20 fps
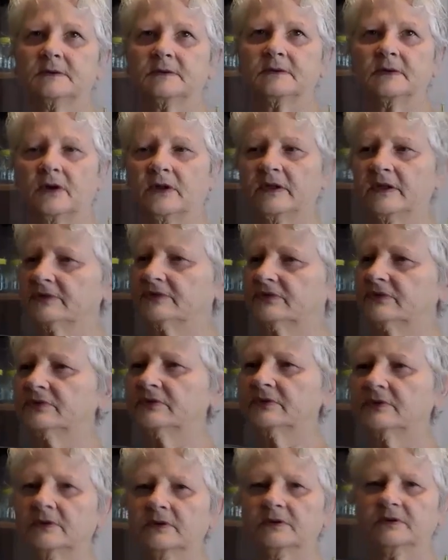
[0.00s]
is there oh,
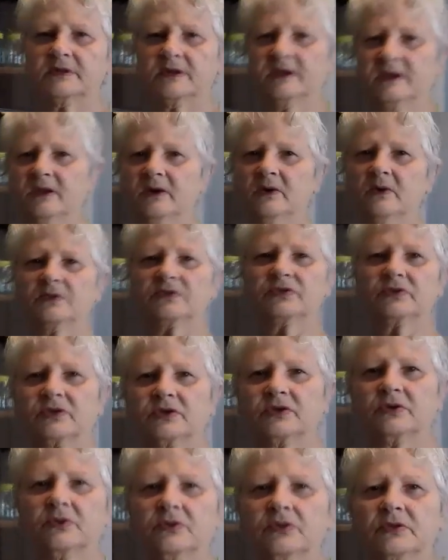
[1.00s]
anything that they have they to do? They know what to
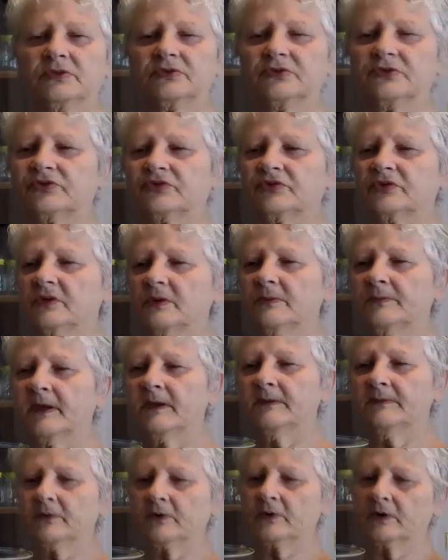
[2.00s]
do. They just send the
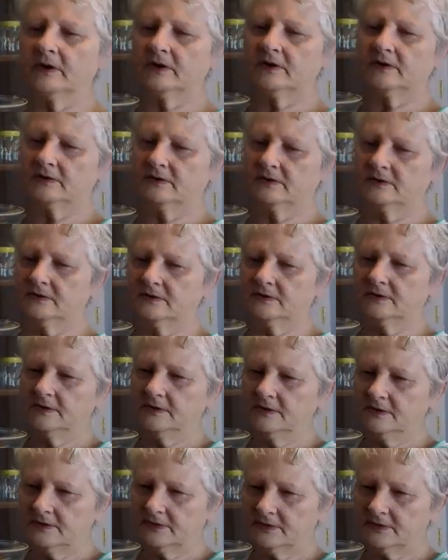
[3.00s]
paper in.